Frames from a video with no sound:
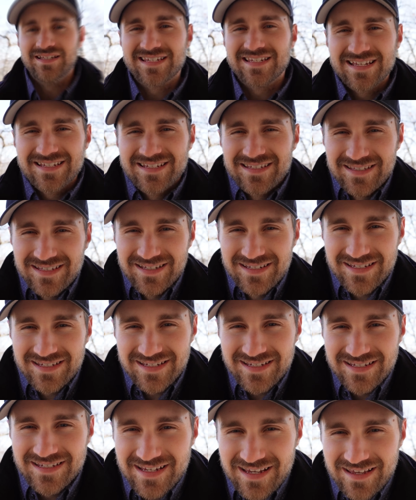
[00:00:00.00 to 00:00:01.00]
And since this
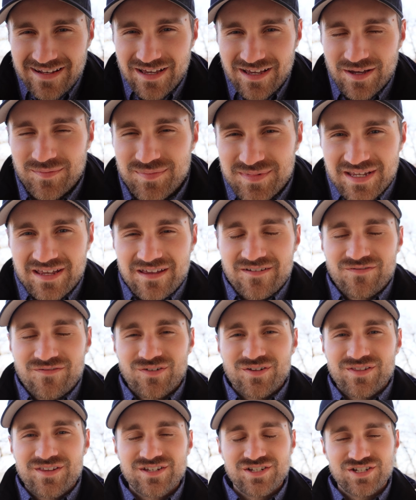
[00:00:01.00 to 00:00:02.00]
is an update
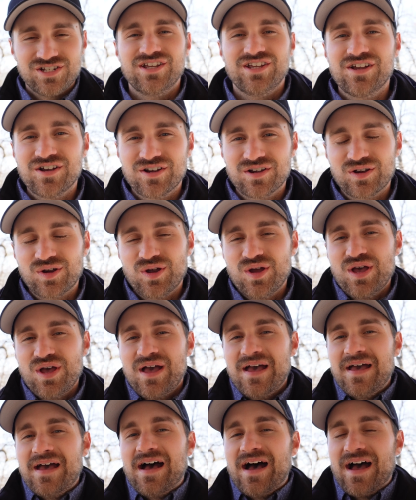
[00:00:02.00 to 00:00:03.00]
for this year,
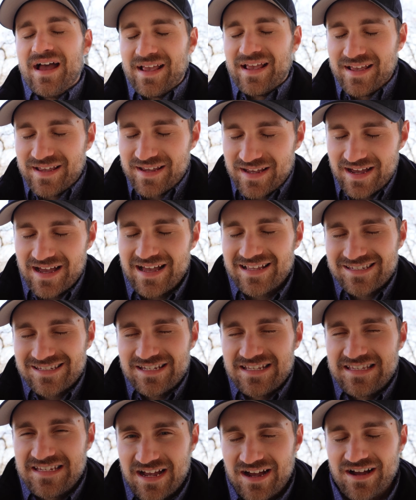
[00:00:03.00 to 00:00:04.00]
I got
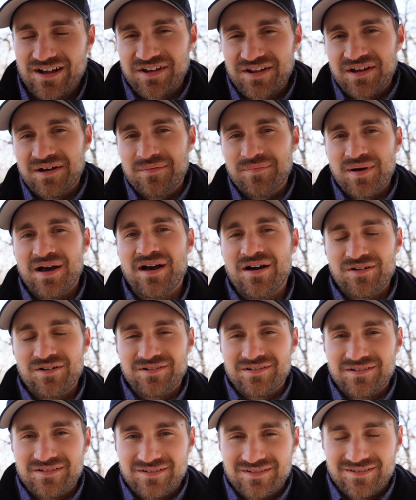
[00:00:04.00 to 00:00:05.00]
to talk
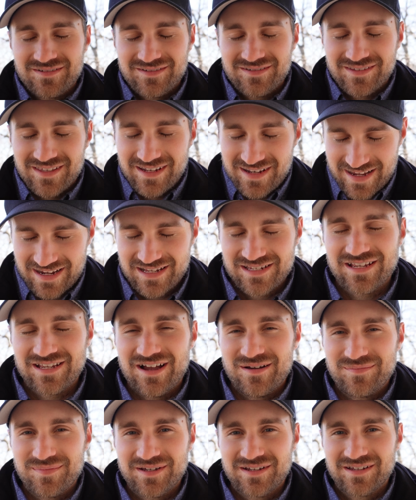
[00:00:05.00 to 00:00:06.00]
about the next
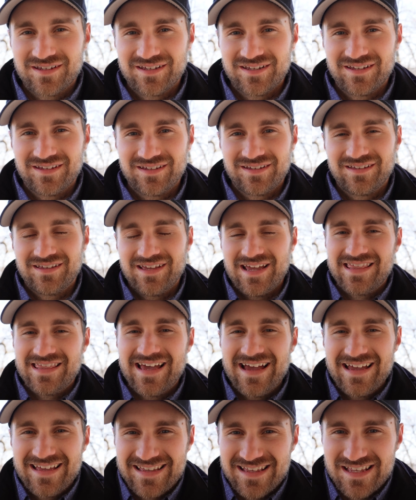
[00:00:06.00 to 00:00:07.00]
topic, and that